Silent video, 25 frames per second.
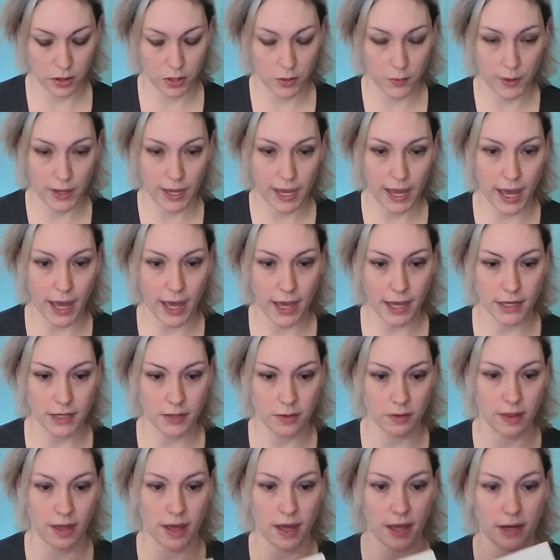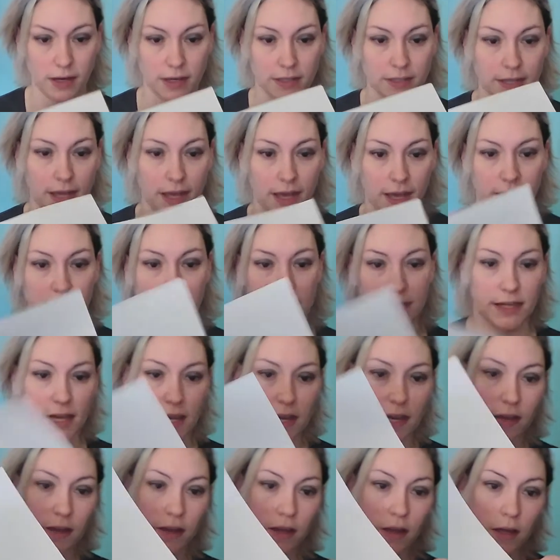The way I do that is I
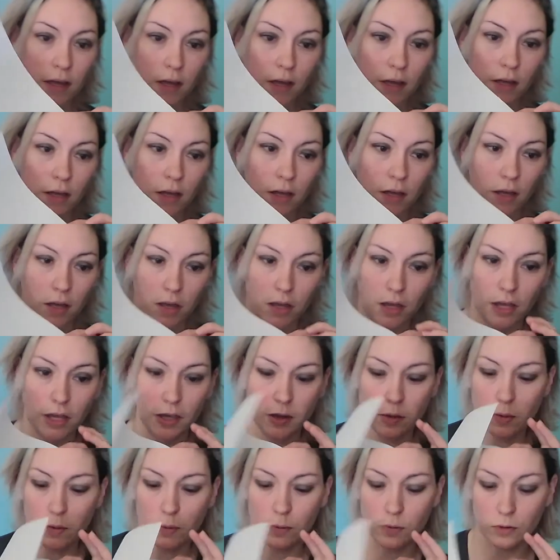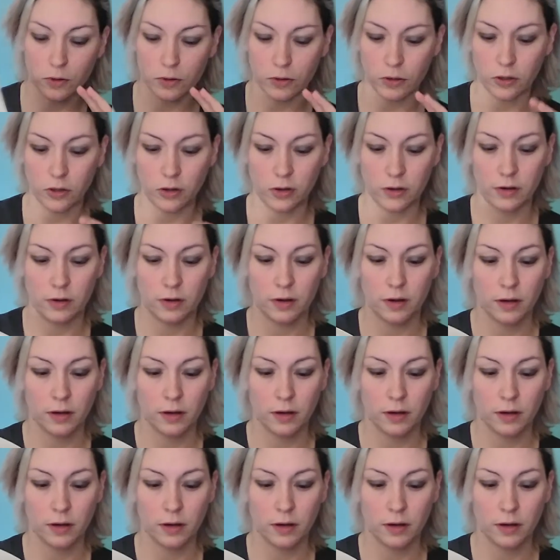take a corner